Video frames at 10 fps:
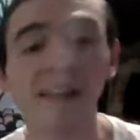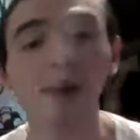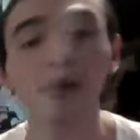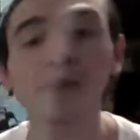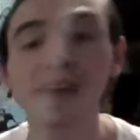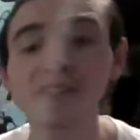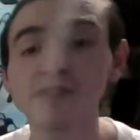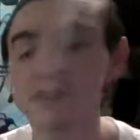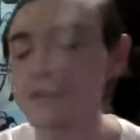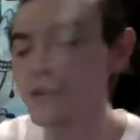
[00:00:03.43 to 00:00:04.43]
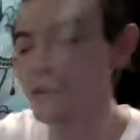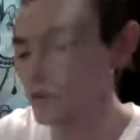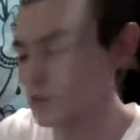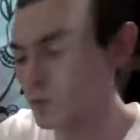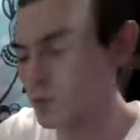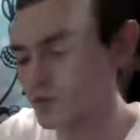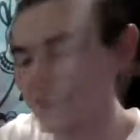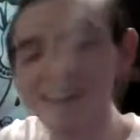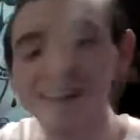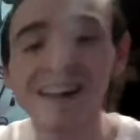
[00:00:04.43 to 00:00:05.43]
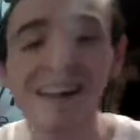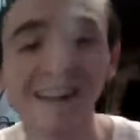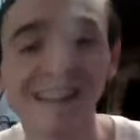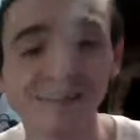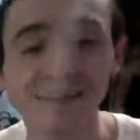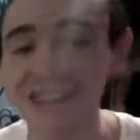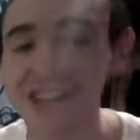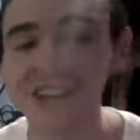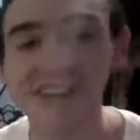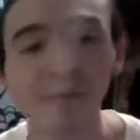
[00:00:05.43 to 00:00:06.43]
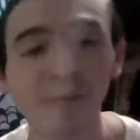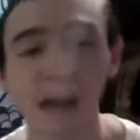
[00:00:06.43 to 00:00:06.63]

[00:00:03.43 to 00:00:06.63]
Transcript: I hope you guys are doing good. Welcome aboard The Cosmic Chariot.